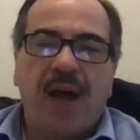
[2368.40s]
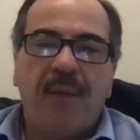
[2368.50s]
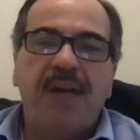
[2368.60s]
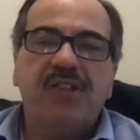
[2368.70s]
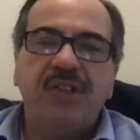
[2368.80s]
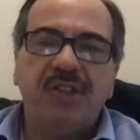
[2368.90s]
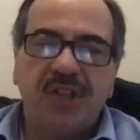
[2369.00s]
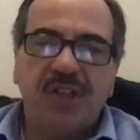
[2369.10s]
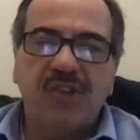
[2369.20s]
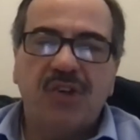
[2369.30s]
I mentioned the
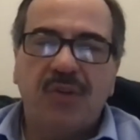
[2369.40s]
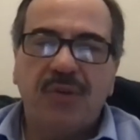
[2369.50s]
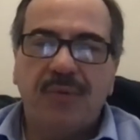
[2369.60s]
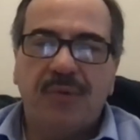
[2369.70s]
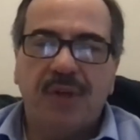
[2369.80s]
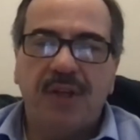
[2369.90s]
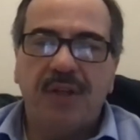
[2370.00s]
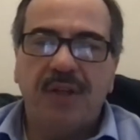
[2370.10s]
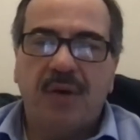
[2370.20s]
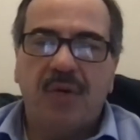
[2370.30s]
digital
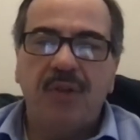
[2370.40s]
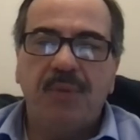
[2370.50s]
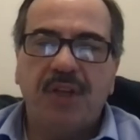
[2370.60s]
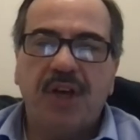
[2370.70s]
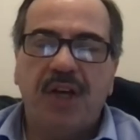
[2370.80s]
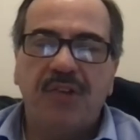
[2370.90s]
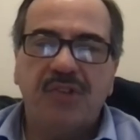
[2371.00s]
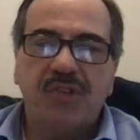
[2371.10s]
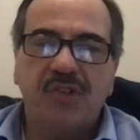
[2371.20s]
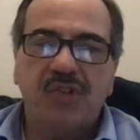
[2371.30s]
thing only
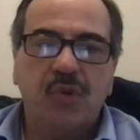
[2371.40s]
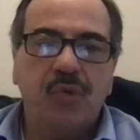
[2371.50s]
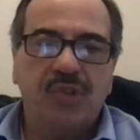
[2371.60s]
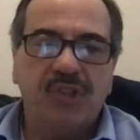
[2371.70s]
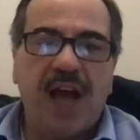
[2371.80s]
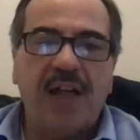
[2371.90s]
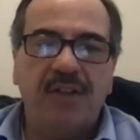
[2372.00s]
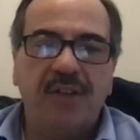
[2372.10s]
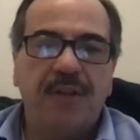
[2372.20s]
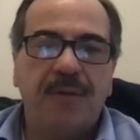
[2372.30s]
because there's a school in
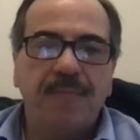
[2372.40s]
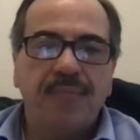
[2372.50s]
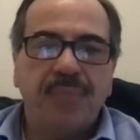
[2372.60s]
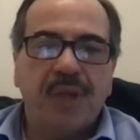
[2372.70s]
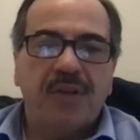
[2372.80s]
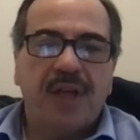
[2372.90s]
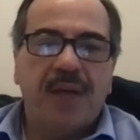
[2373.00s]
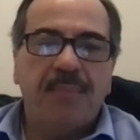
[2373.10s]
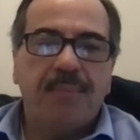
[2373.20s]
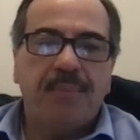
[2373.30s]
Scotland
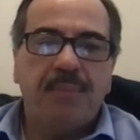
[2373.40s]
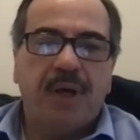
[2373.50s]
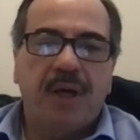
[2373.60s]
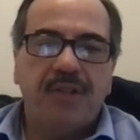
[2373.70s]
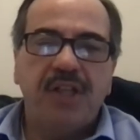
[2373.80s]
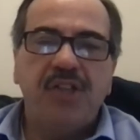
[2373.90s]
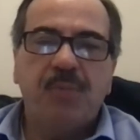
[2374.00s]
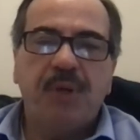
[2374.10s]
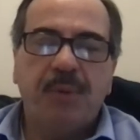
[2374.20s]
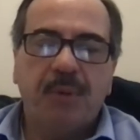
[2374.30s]
that
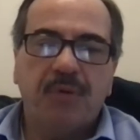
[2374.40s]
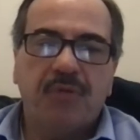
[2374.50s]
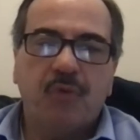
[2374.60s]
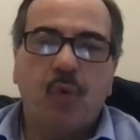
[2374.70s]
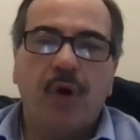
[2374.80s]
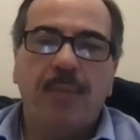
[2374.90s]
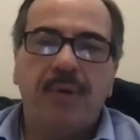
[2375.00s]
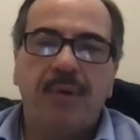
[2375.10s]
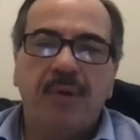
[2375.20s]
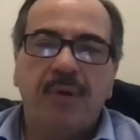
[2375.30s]
teach people to
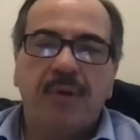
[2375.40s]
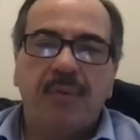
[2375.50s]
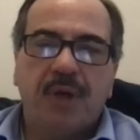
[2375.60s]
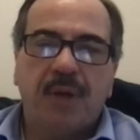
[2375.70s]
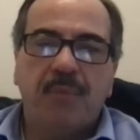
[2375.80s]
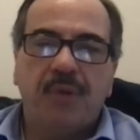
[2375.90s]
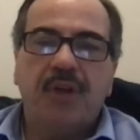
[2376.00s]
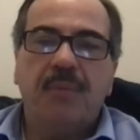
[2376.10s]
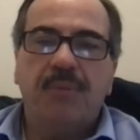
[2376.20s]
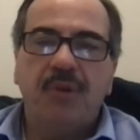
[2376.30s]
perform with
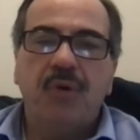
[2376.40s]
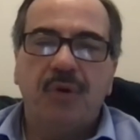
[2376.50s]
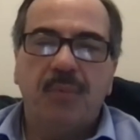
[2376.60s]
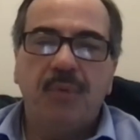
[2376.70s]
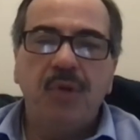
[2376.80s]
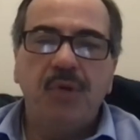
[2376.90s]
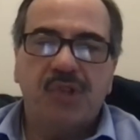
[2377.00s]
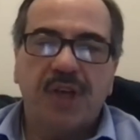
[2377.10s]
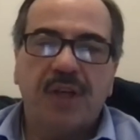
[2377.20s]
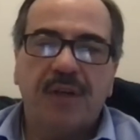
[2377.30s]
the computer, the
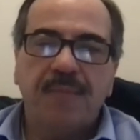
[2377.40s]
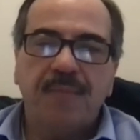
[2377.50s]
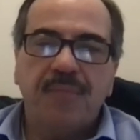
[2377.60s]
music.